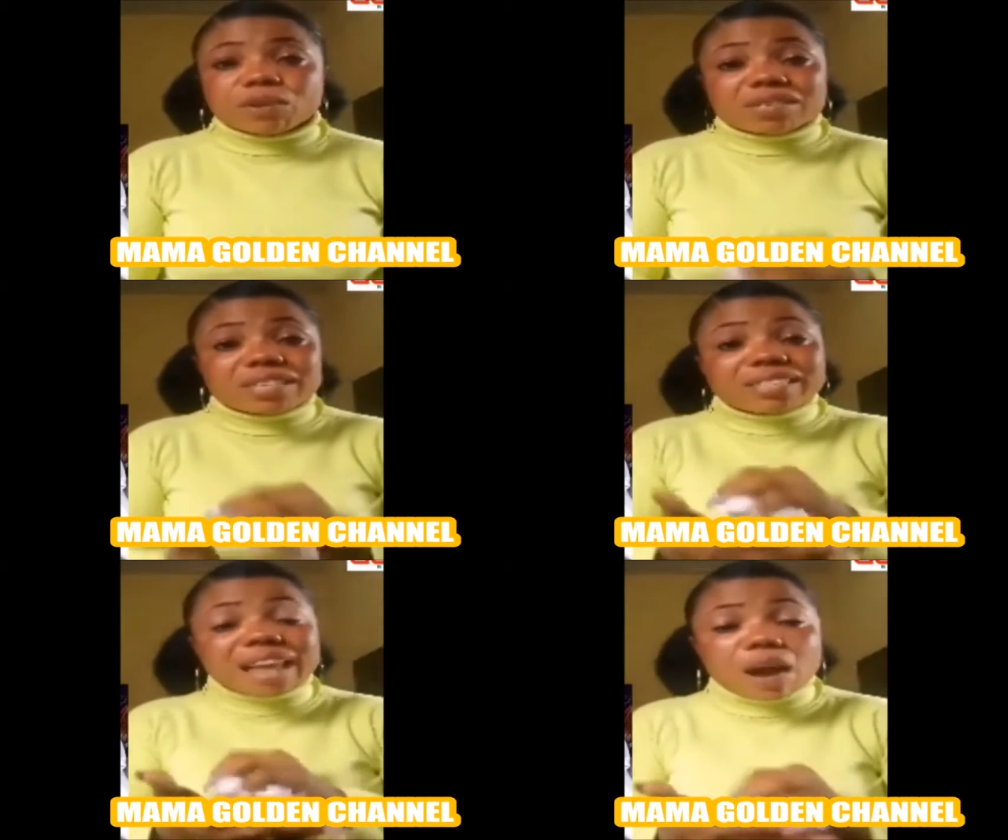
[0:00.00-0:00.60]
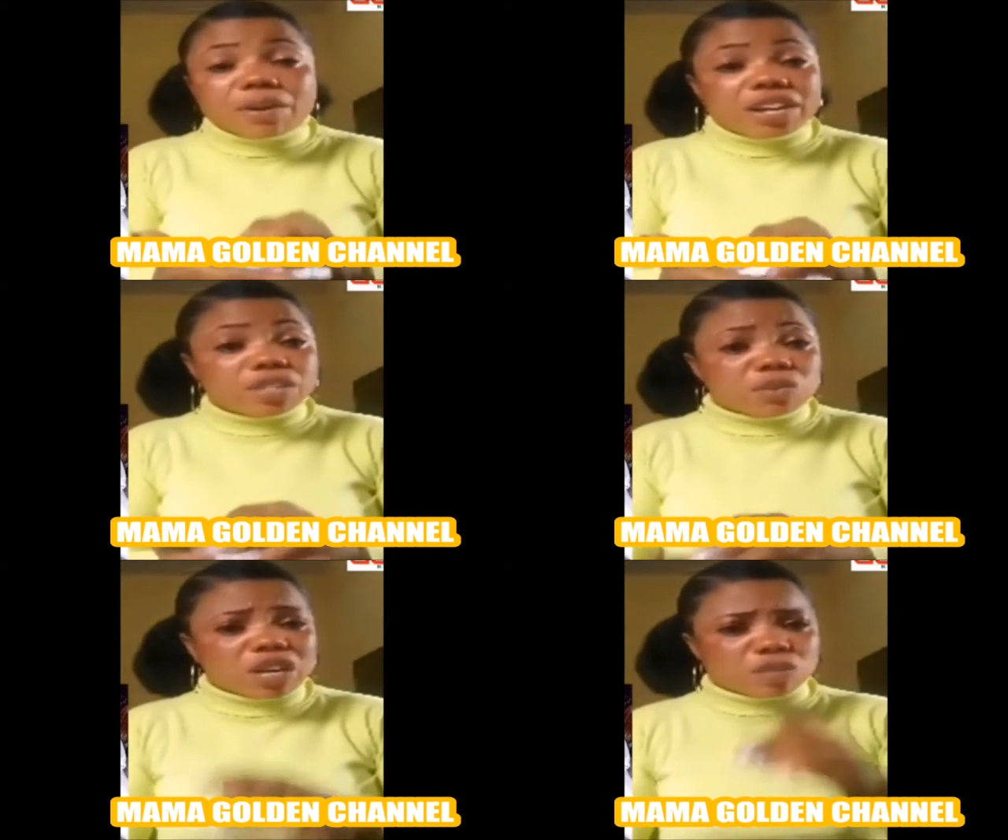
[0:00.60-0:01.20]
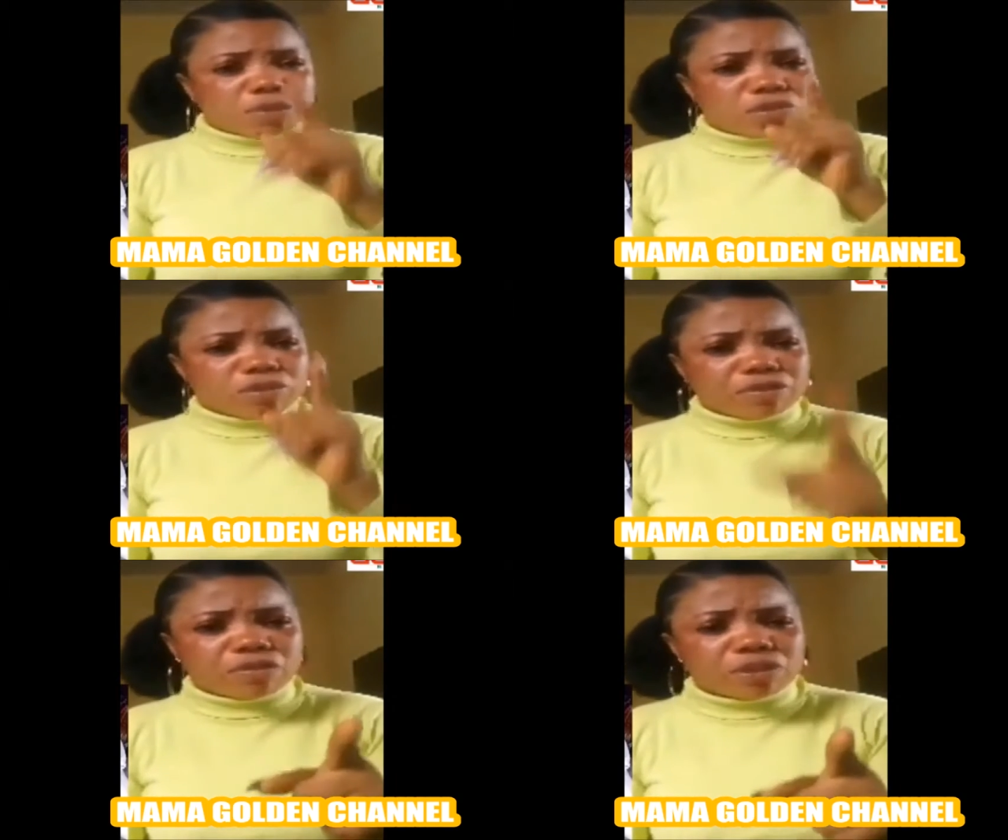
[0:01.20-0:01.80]
Because the dowry is what they're supposed
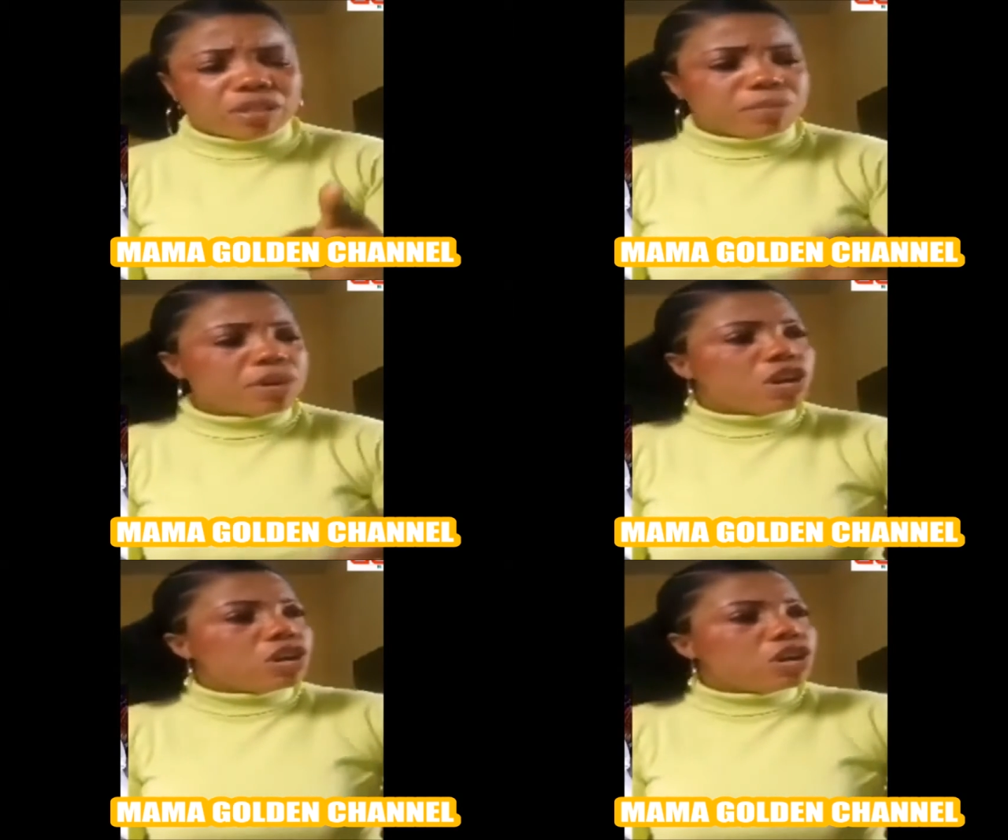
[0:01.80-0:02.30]
to refund him.